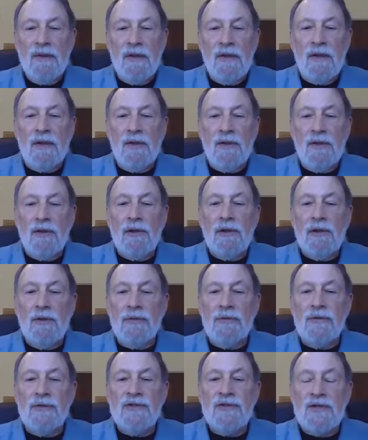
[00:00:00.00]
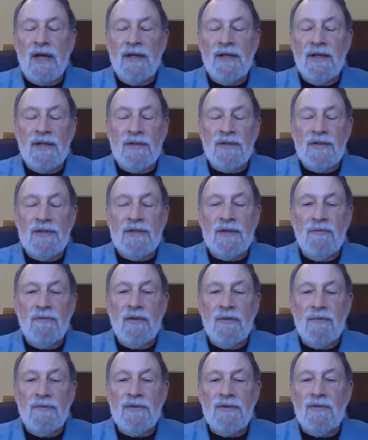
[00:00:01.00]
It can include sinus
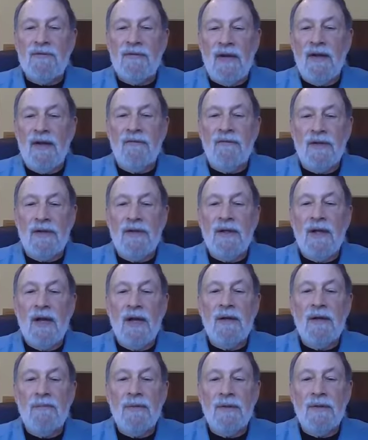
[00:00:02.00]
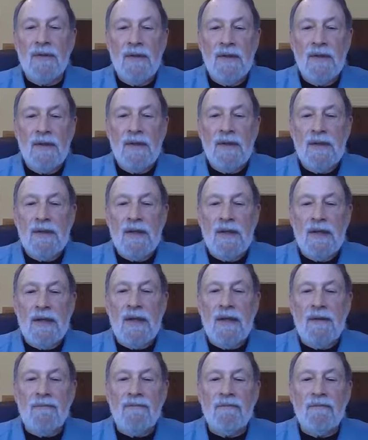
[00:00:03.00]
symptoms of every type,
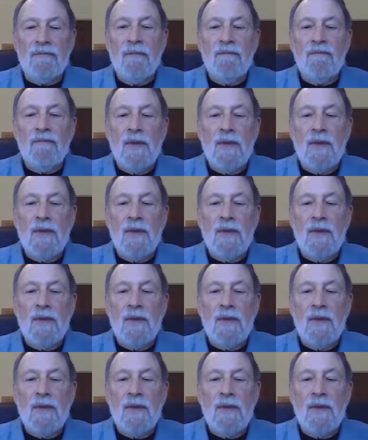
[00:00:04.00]
um,